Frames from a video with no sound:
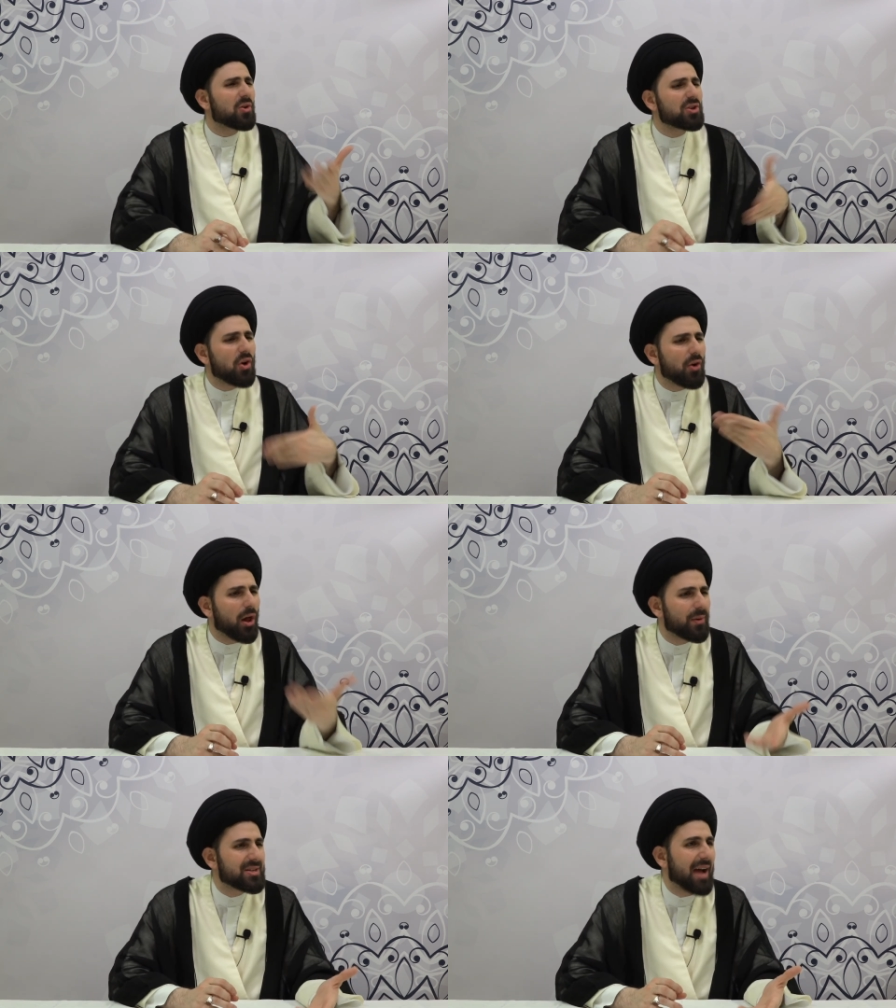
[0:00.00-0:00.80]
you don't
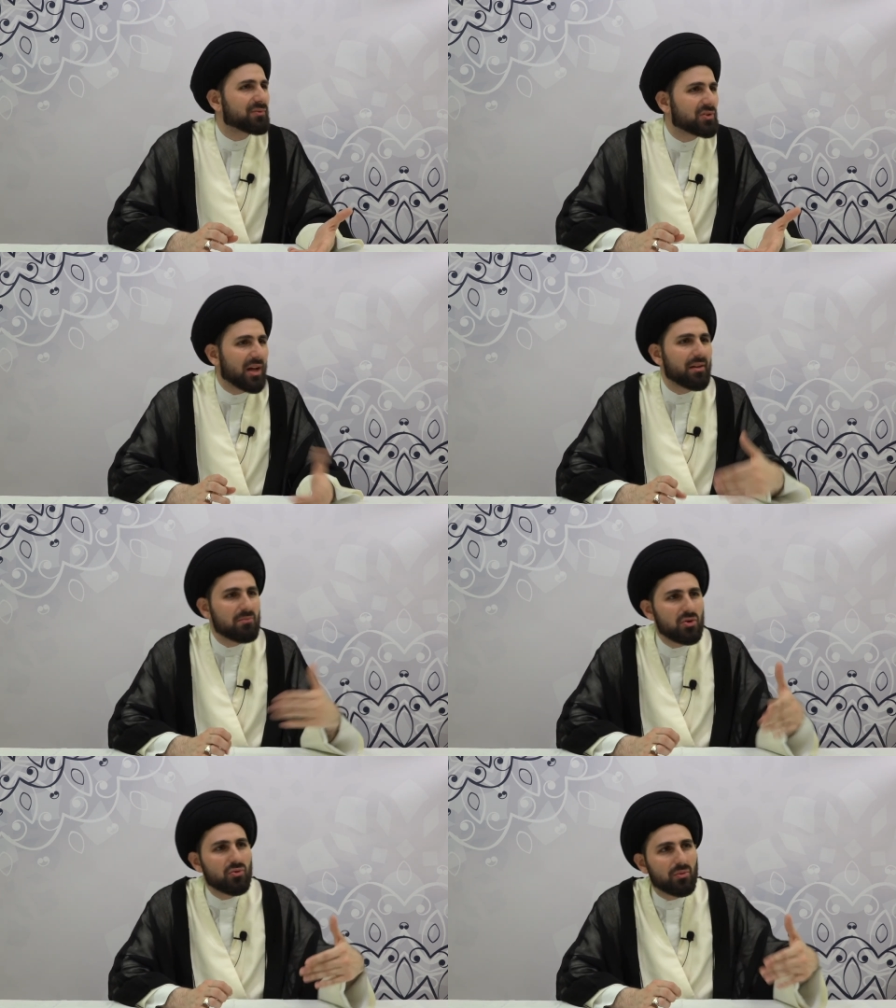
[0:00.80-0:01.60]
always have to tell them,
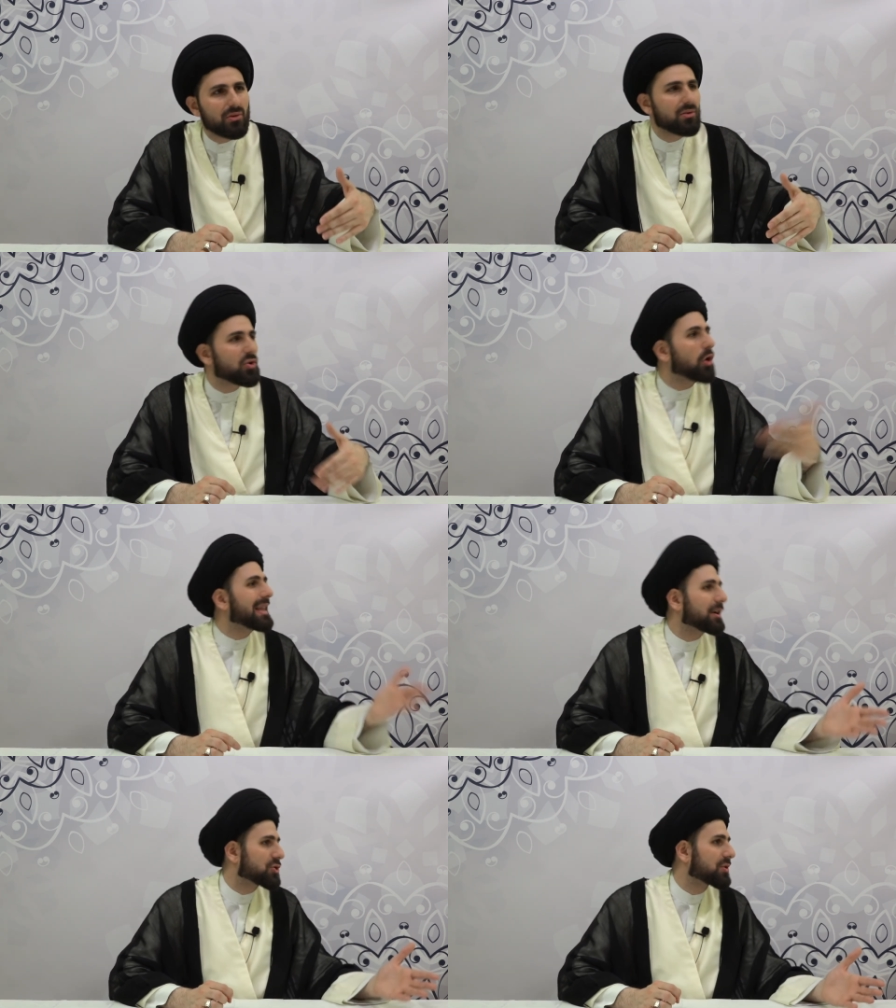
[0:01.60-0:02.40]
don't
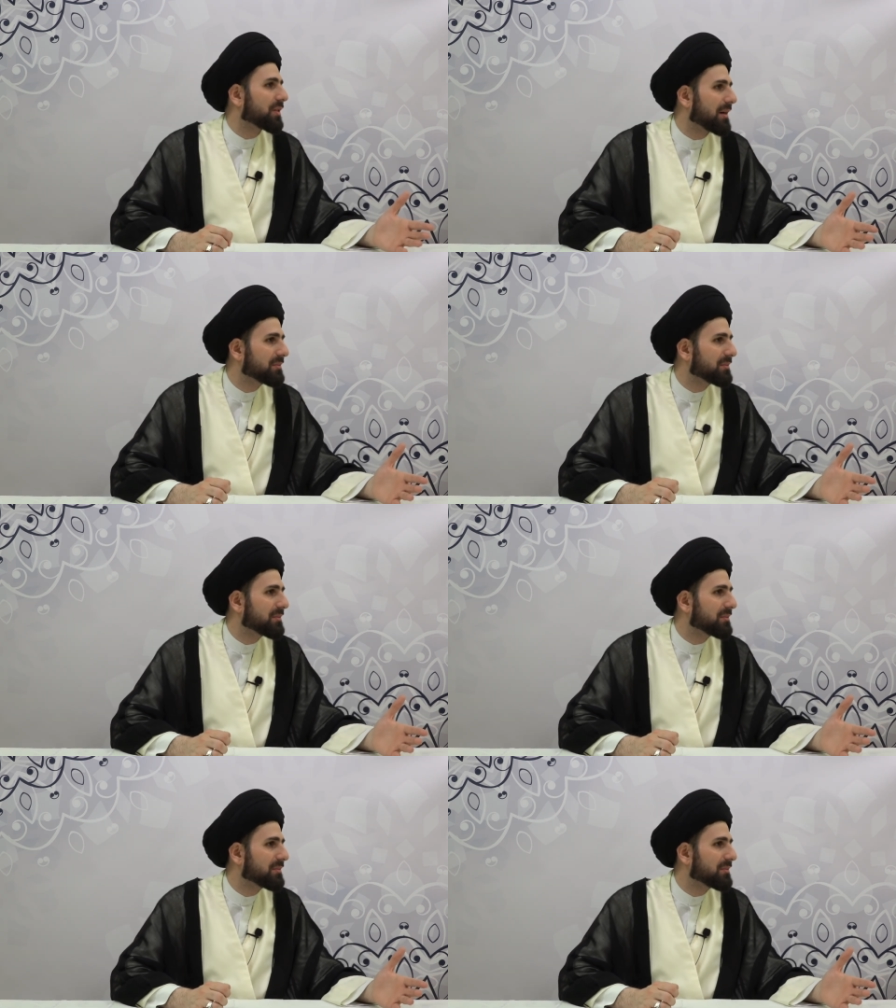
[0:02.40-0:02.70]
lecture them.